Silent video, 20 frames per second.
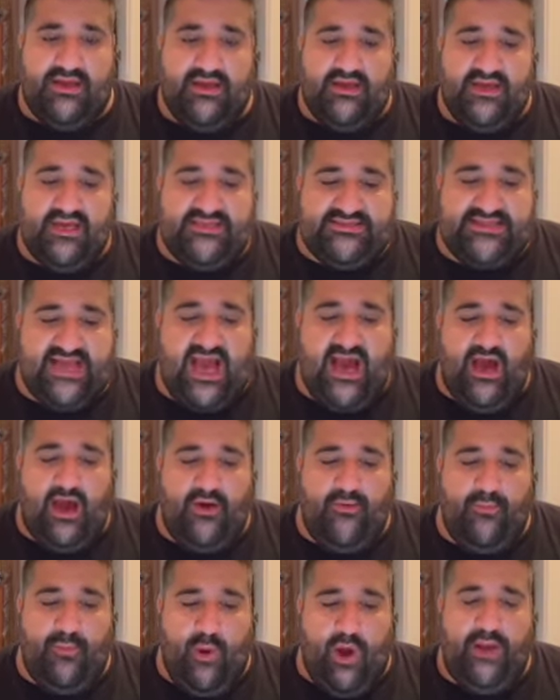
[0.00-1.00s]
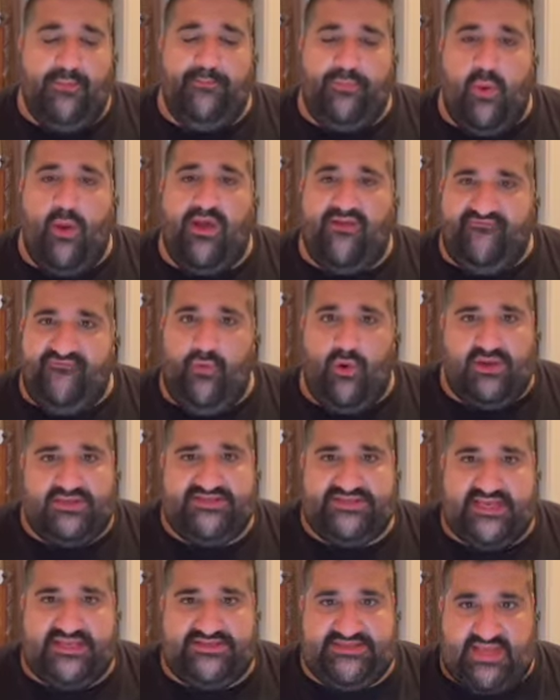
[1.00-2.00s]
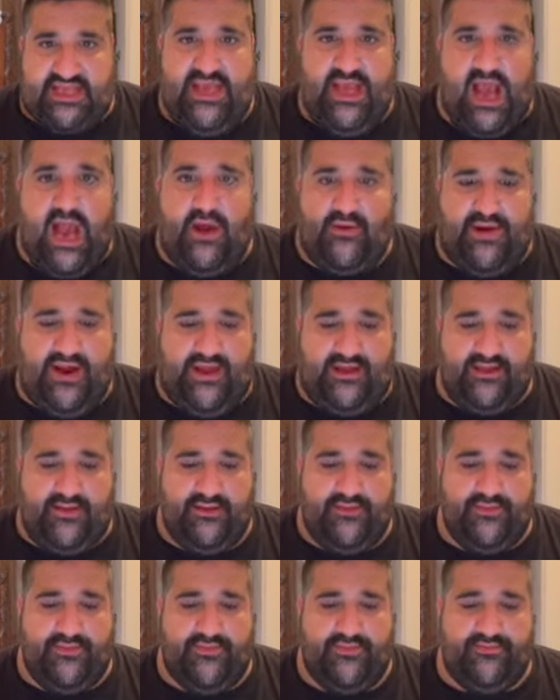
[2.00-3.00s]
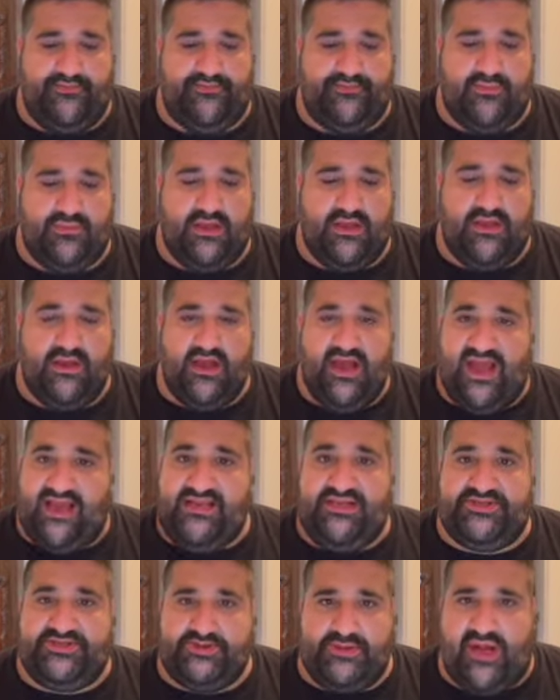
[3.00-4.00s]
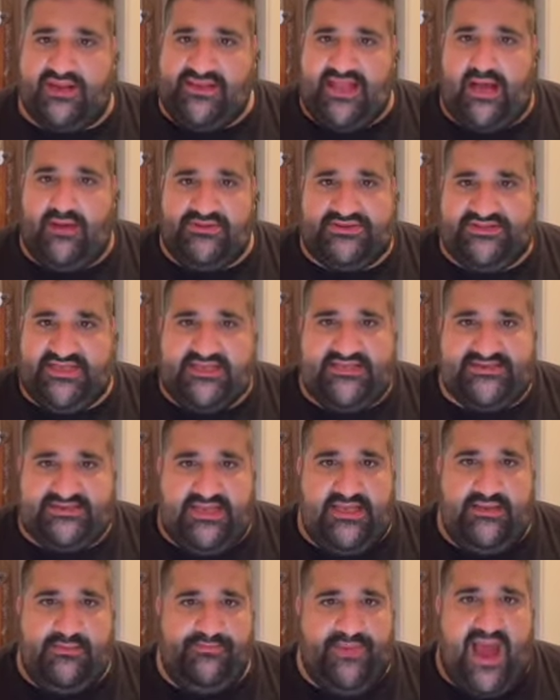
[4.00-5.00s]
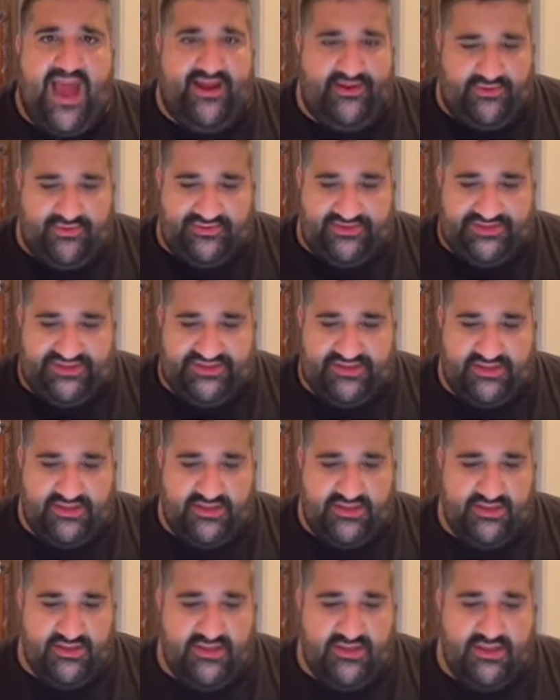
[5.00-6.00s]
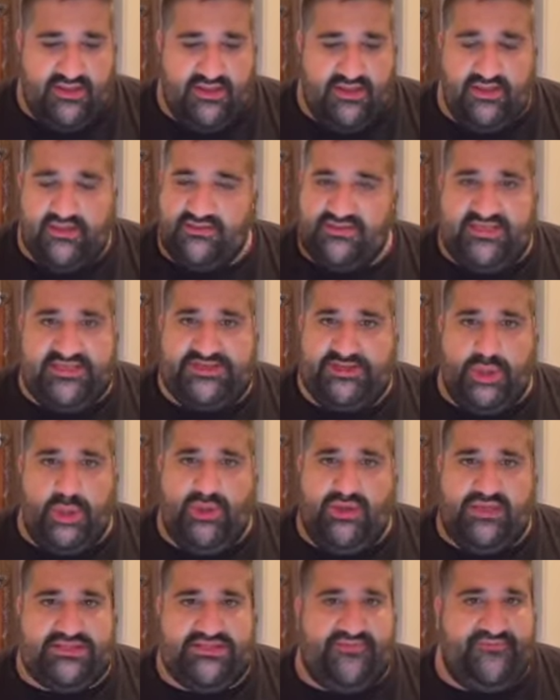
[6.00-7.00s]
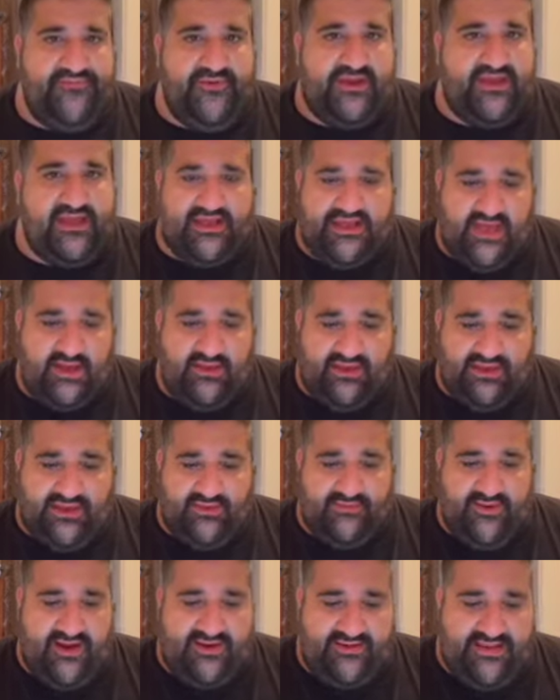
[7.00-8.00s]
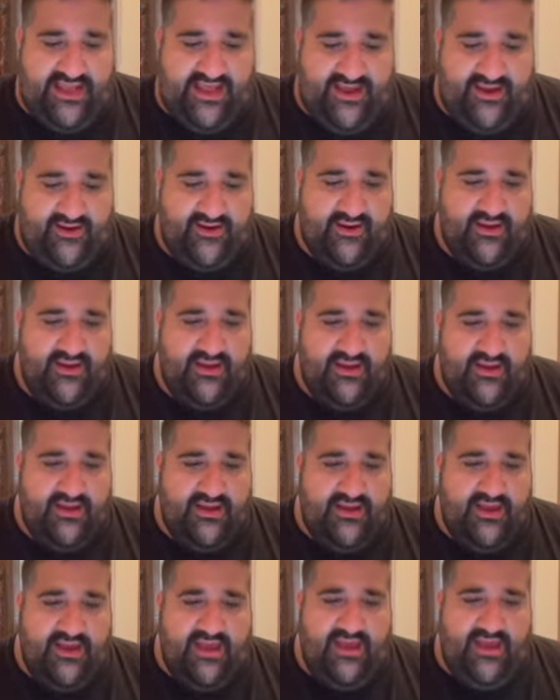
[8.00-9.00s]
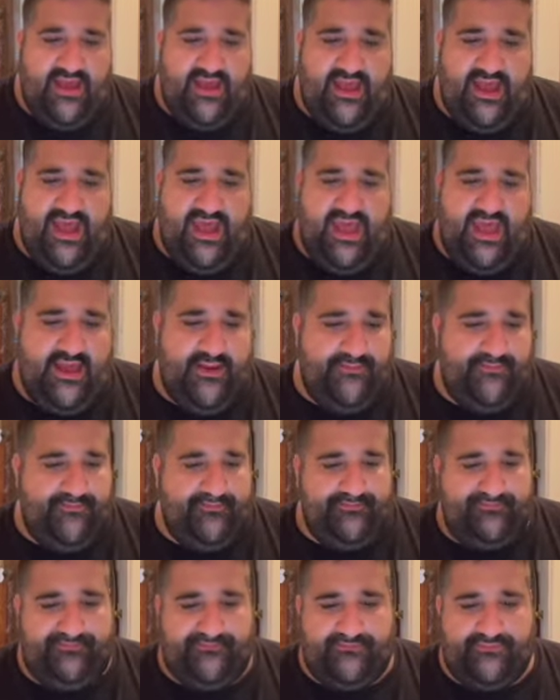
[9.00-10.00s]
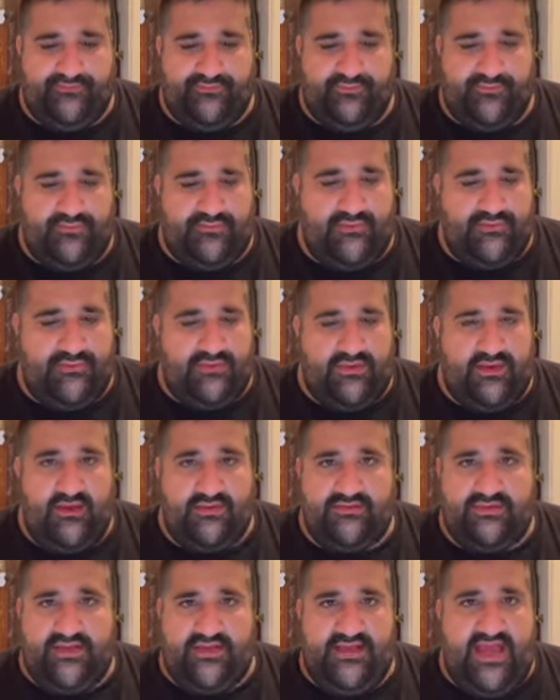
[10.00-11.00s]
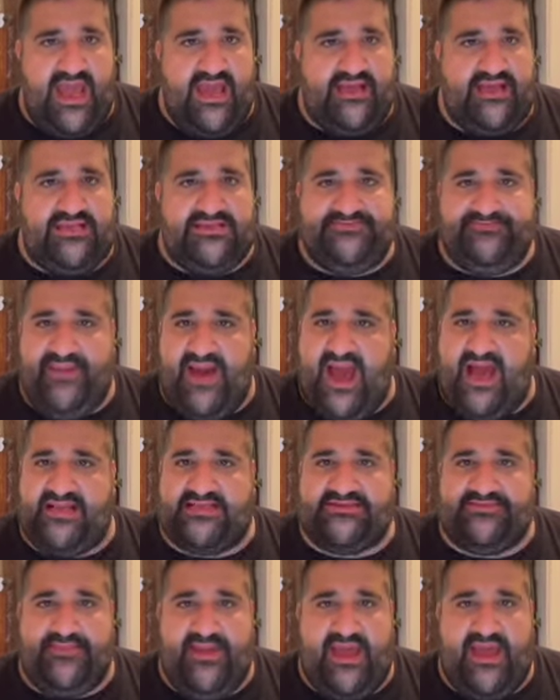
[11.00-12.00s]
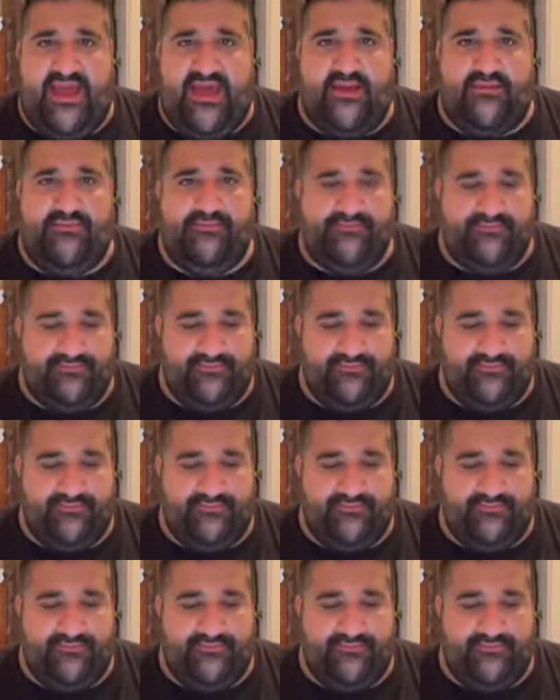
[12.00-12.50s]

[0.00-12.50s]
he's got a 1.46 ERA. And he struck out 16 batters. This dude is a freaking killing it right there. And the Yankees bats, man,